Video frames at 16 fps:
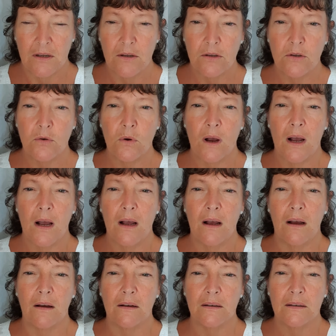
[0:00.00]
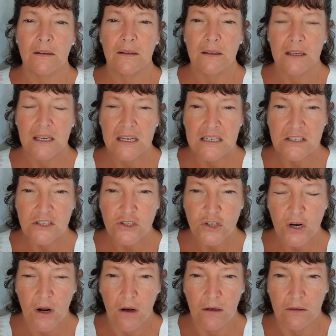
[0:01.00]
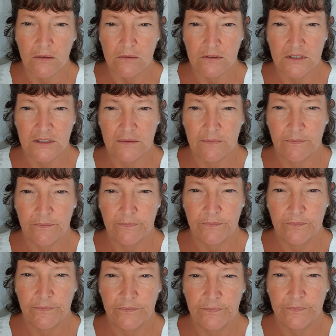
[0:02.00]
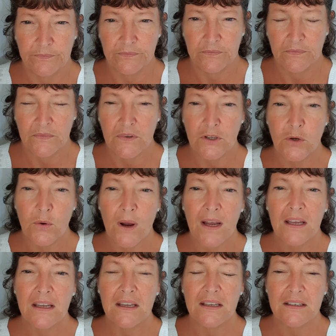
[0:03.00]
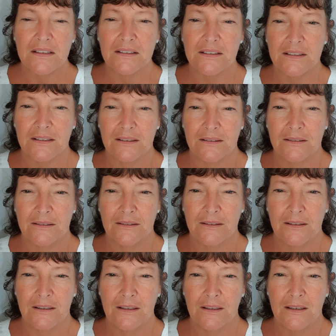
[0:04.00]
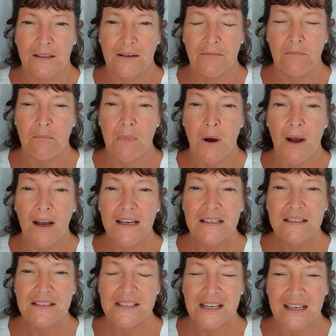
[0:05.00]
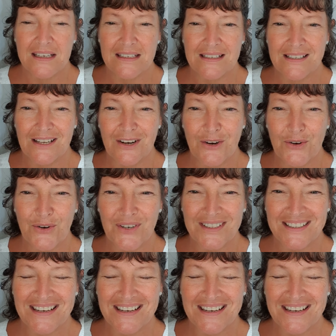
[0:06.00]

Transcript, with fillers: You are his child. You are his. Mine, says the Lord.